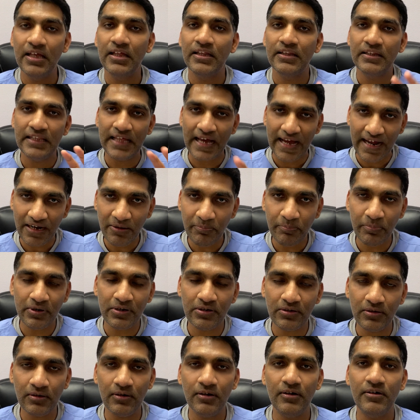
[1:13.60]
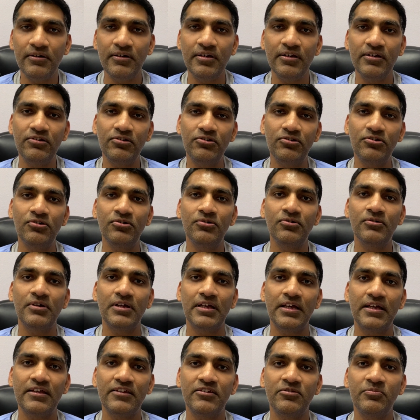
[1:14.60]
That particular tissue
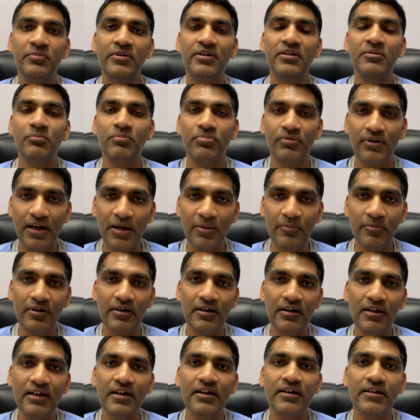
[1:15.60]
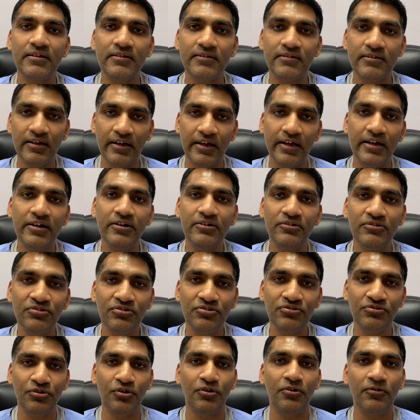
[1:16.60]
has been primarily designed to
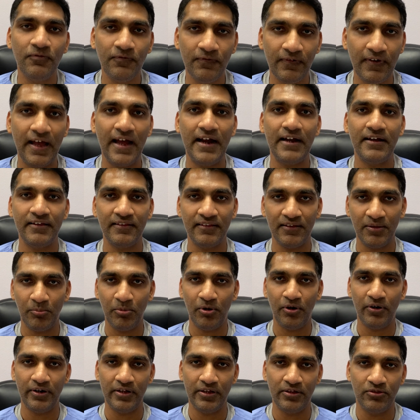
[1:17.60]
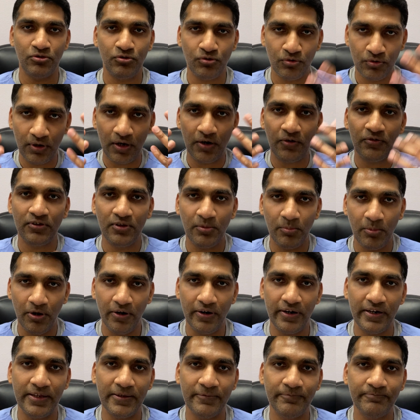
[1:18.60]
store fat in the body, throughout the
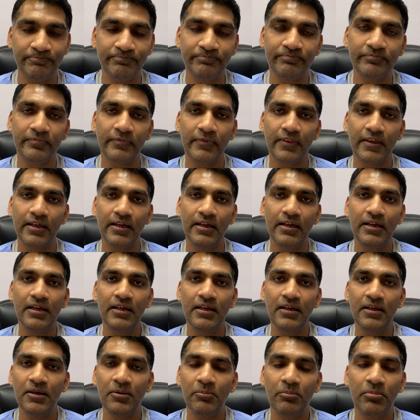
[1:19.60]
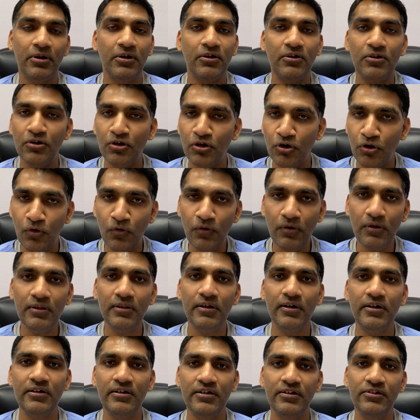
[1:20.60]
body. But no
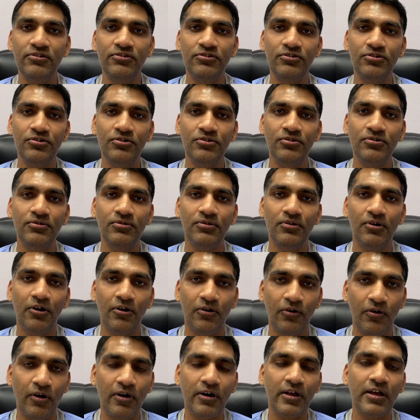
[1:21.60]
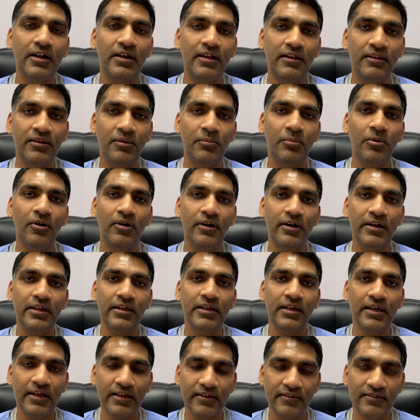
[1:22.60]
other tissue or organ in the
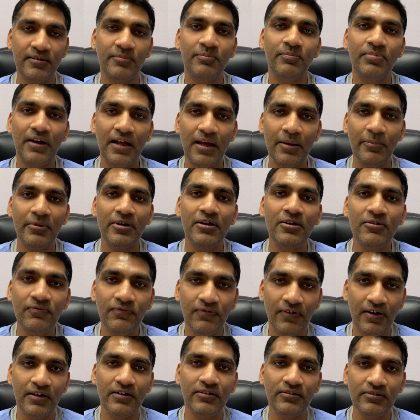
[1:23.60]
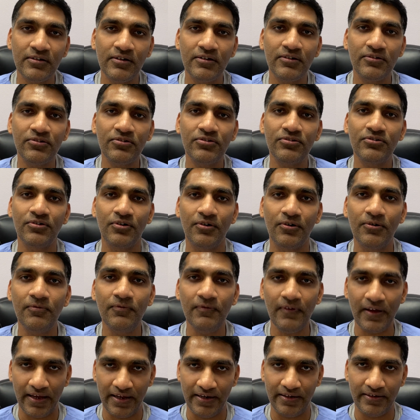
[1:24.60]
body has the primary function to store
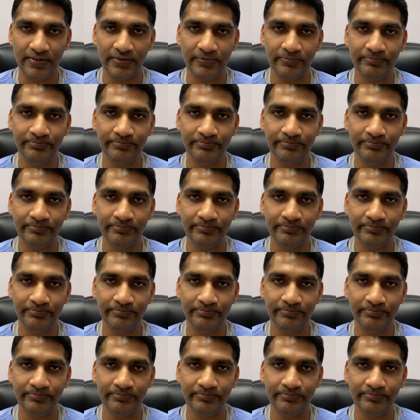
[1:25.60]
fat.